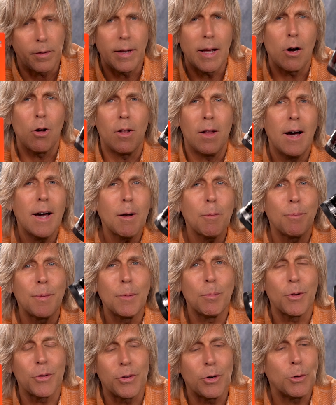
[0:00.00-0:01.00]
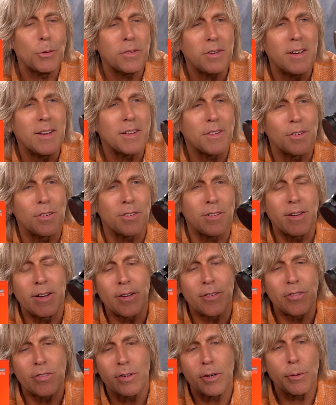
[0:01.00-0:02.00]
Now, a lot of people don't take this
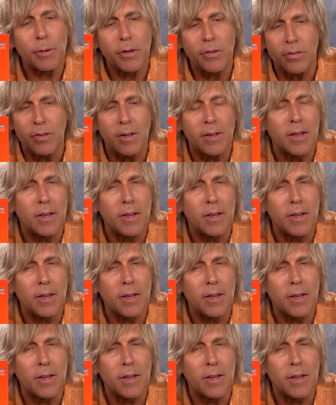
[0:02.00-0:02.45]
lens seriously.